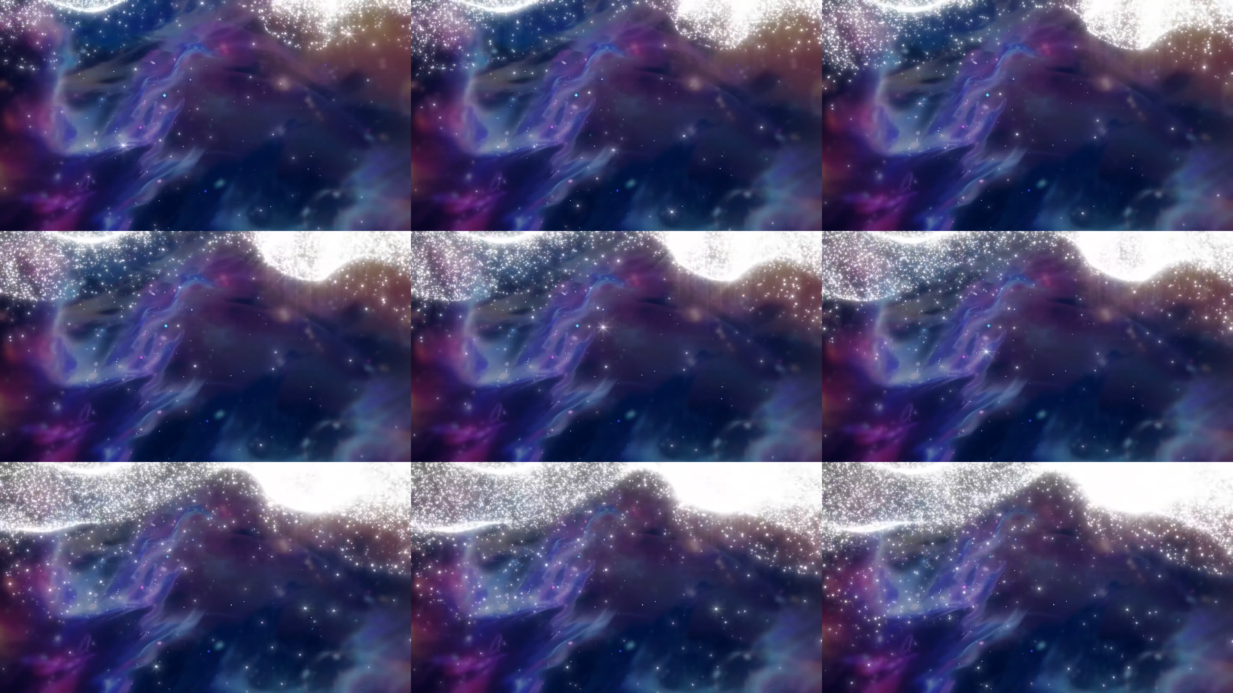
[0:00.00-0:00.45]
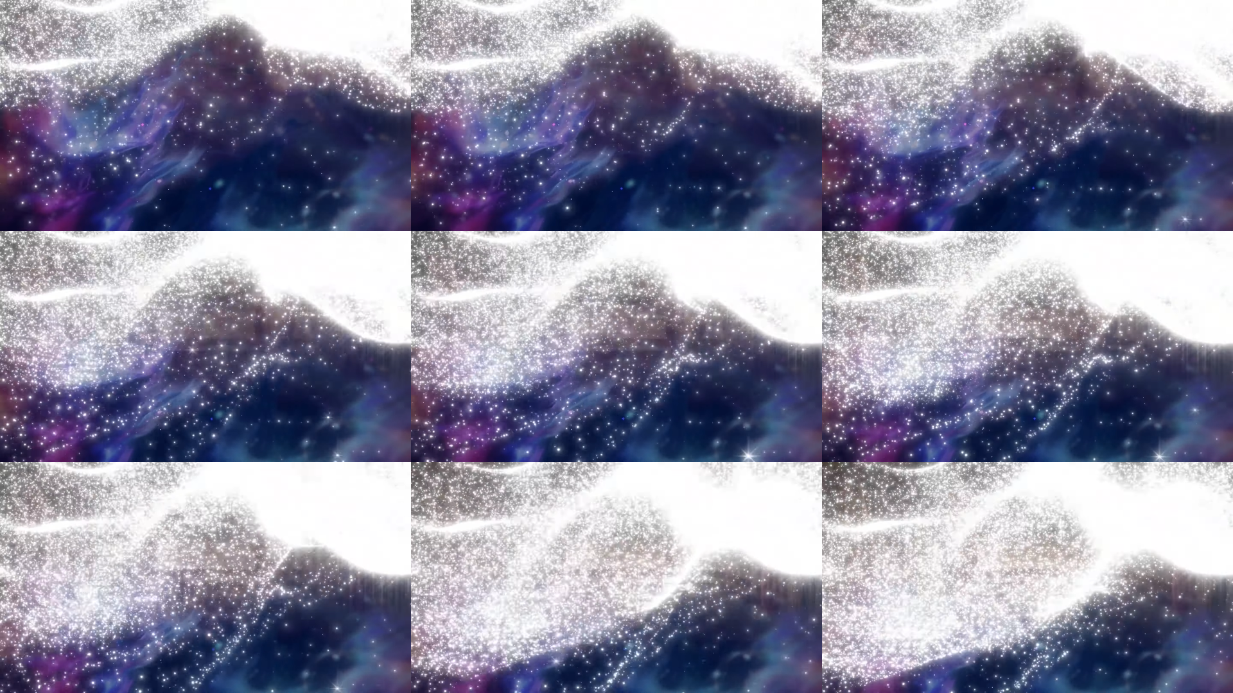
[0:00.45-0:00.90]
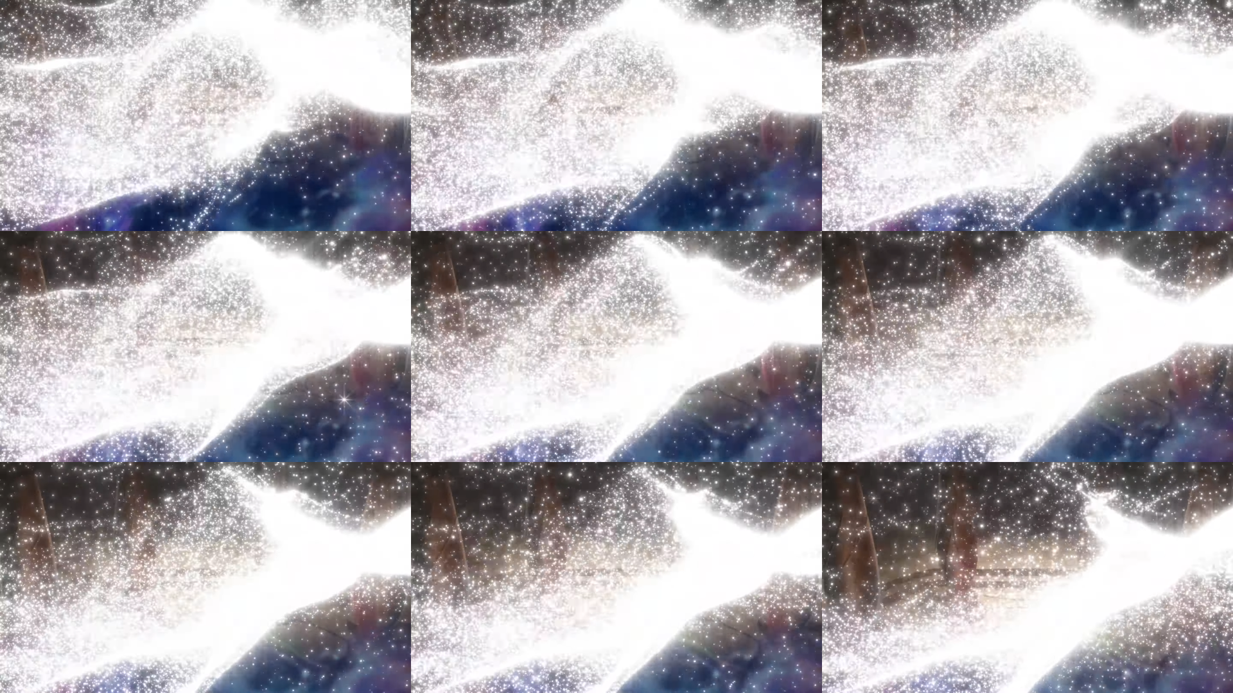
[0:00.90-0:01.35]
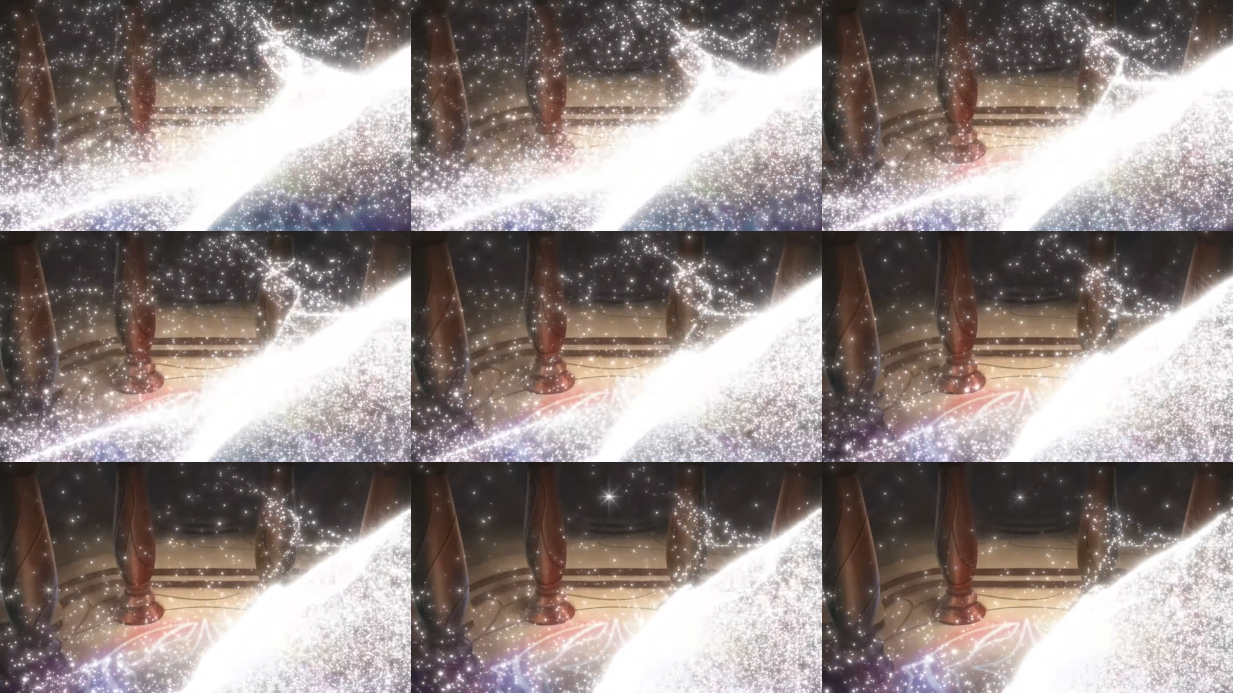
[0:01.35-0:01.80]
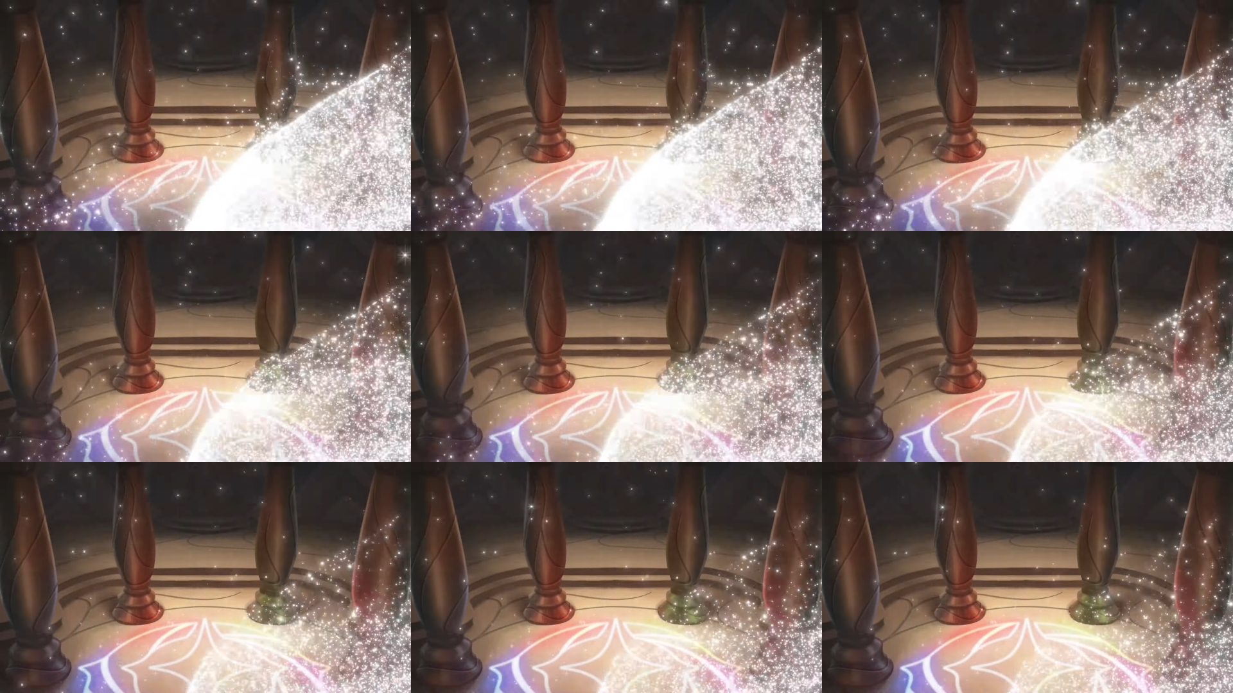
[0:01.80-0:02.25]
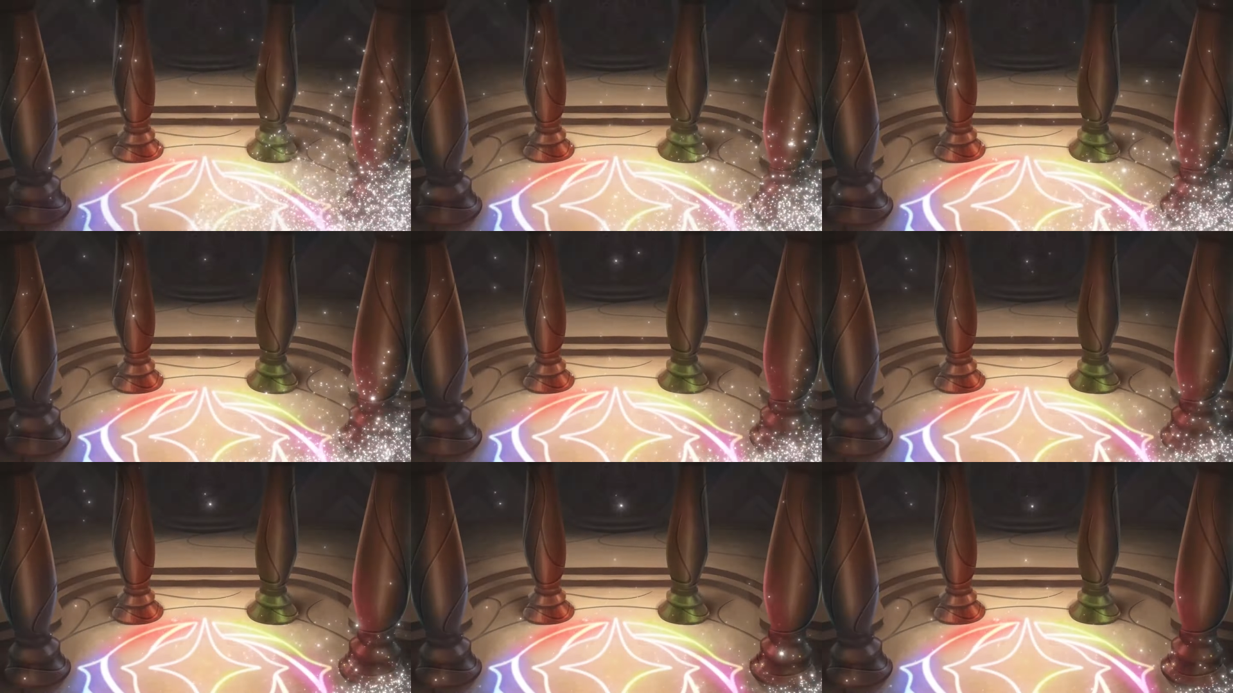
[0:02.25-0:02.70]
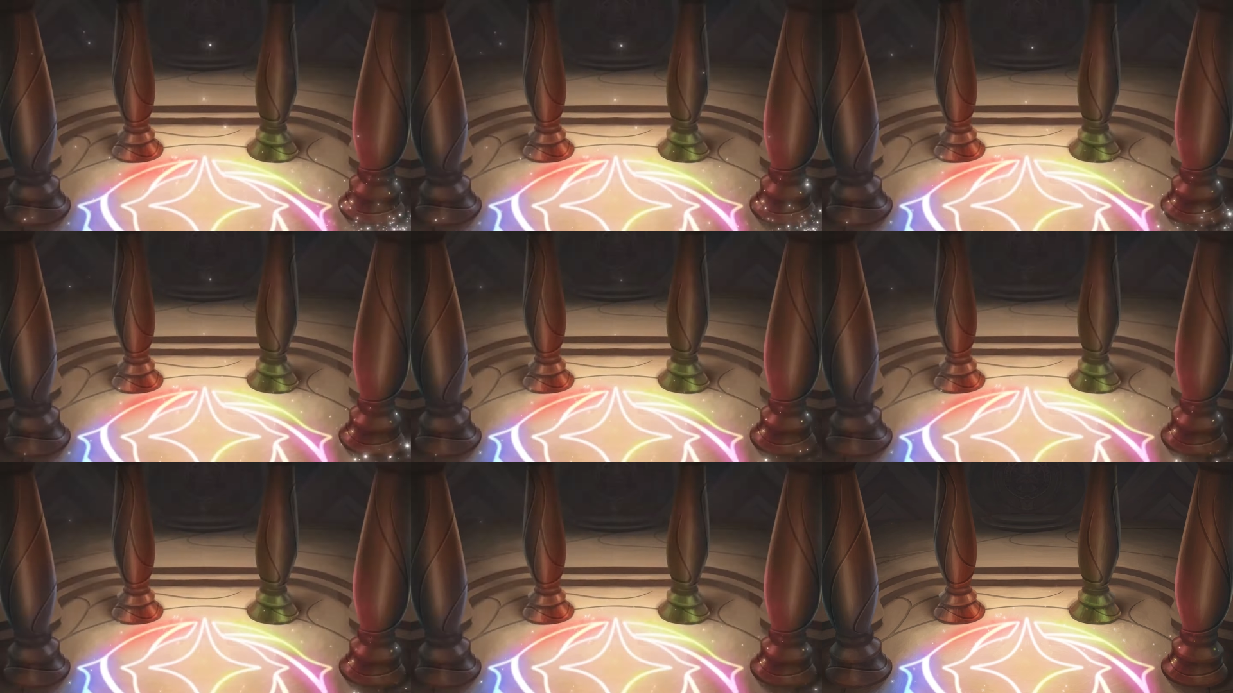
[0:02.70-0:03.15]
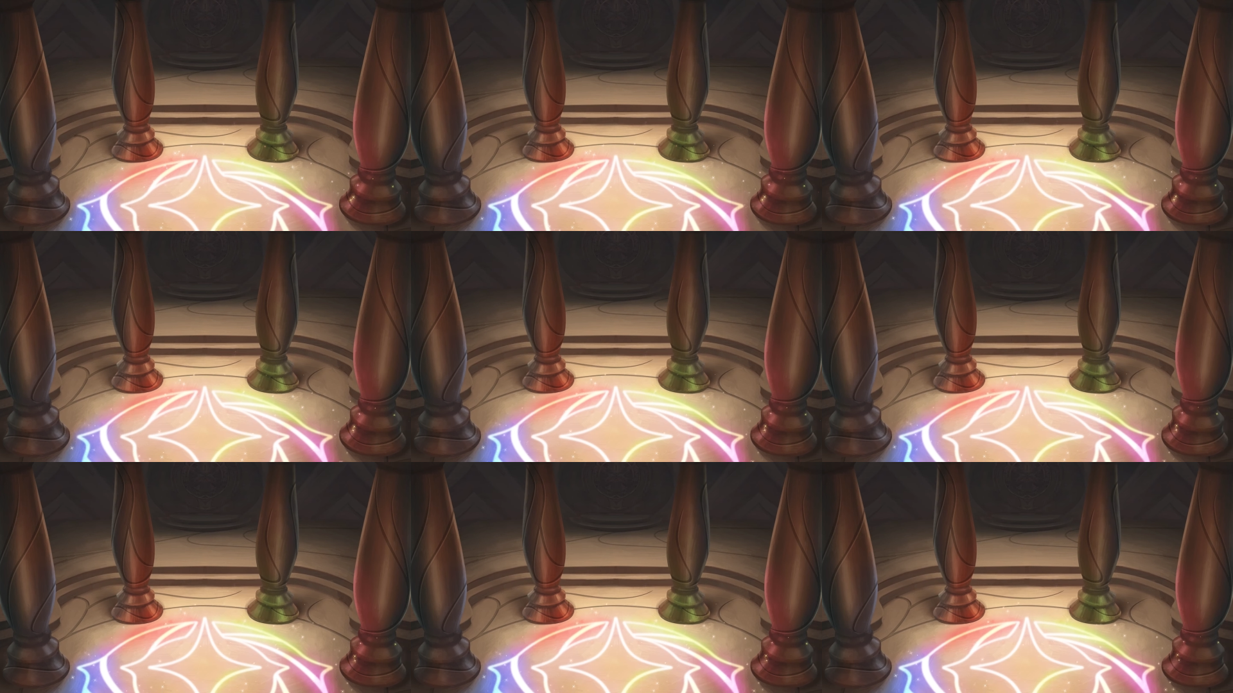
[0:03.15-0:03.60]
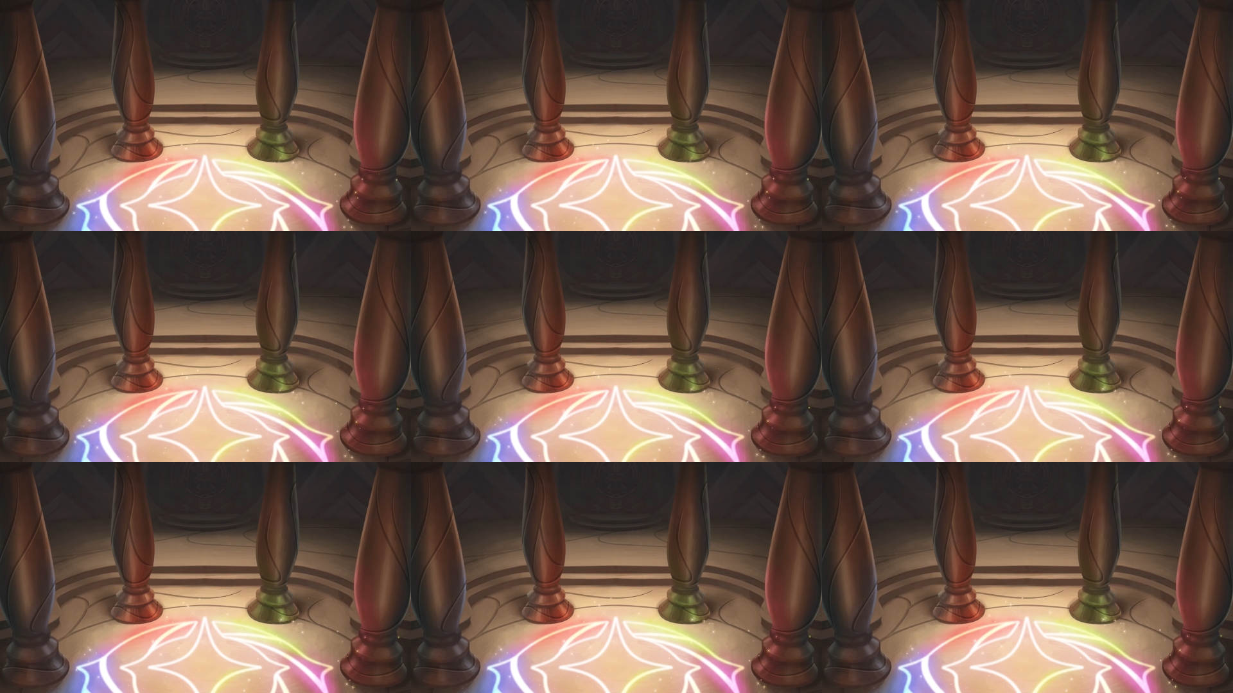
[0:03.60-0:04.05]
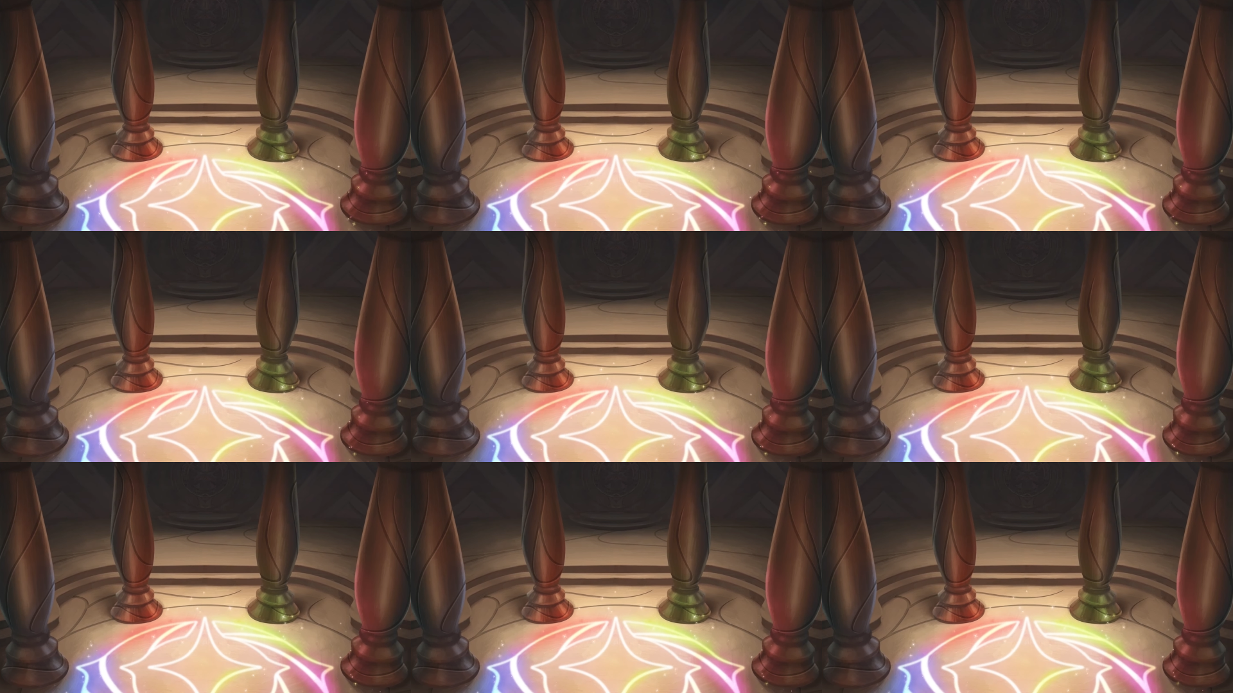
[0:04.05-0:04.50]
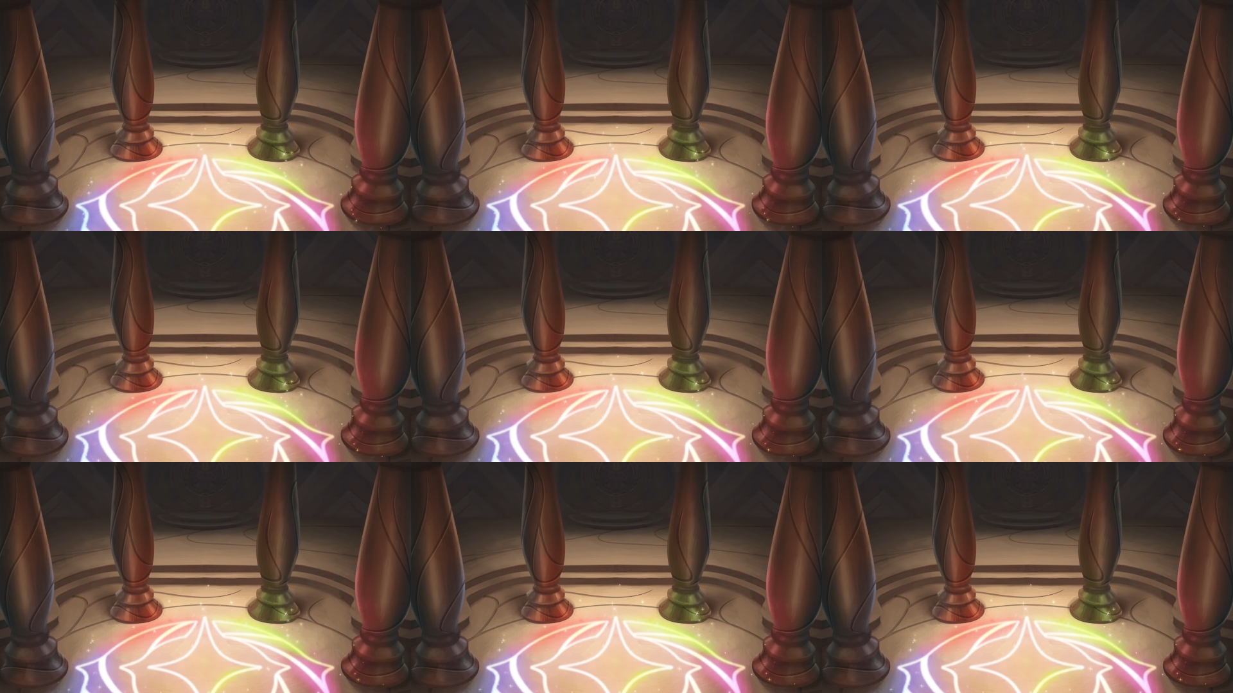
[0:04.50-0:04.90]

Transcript: No face is visible, so there are no lips to read.